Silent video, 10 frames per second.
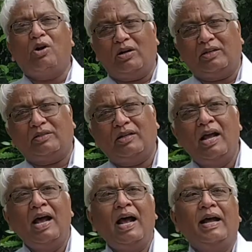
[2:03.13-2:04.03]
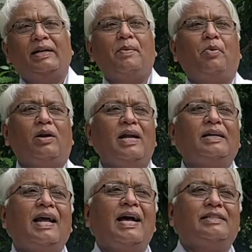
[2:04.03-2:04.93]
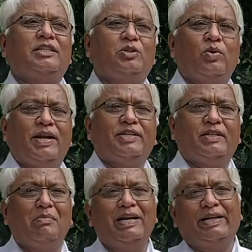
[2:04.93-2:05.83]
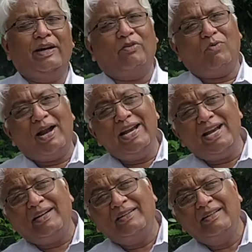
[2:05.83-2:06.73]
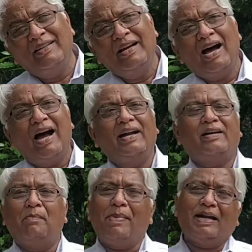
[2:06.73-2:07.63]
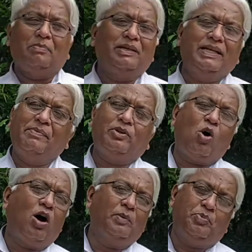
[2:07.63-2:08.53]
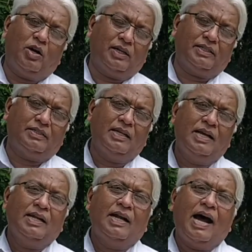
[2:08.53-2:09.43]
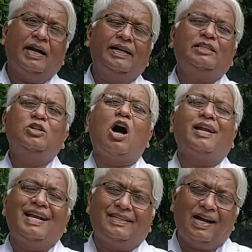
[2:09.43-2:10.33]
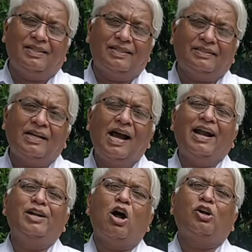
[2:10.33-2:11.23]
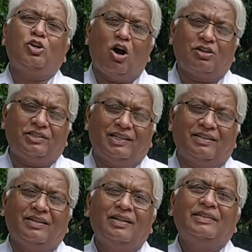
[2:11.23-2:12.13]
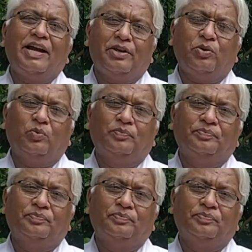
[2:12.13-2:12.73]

products. The product has a storage stability of 1 year and compatibility with all products, and it's non-hazardous and non-toxic. Thank you.